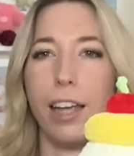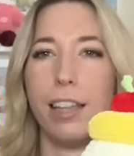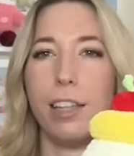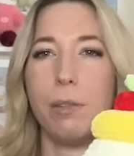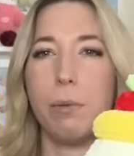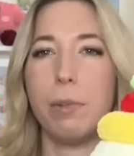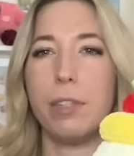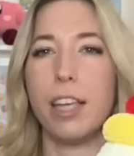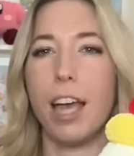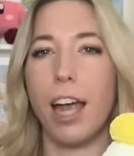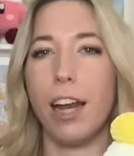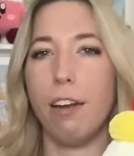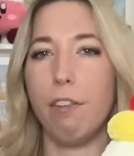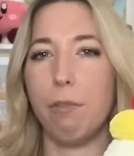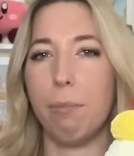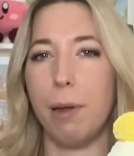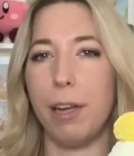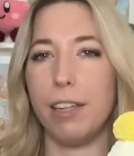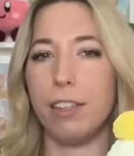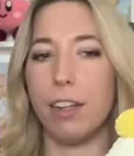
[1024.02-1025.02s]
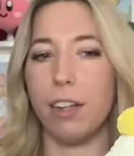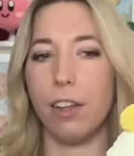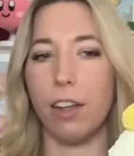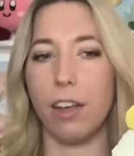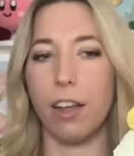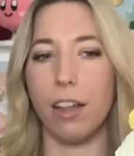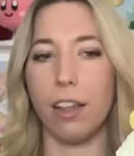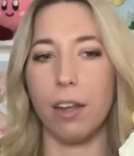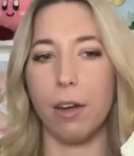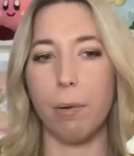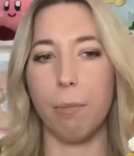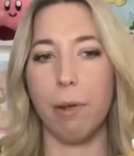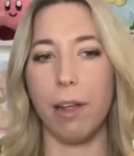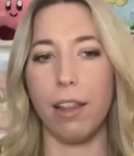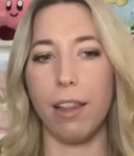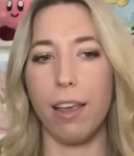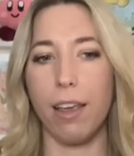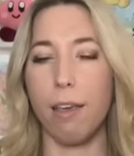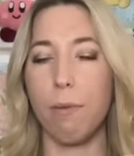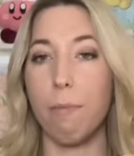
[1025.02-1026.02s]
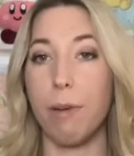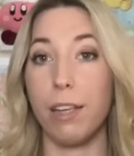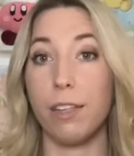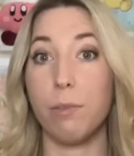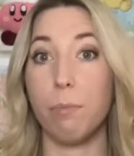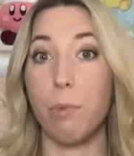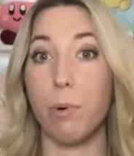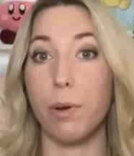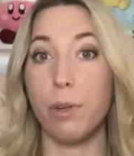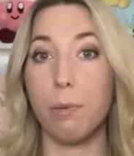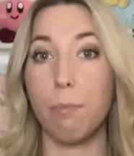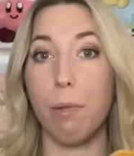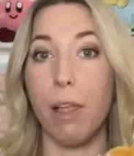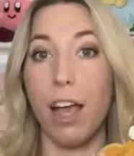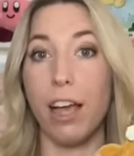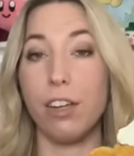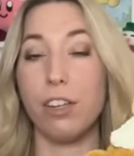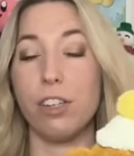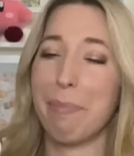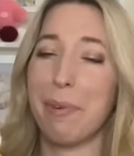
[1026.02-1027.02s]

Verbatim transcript: And this was kind of made to look a little bit like my s'mores plush,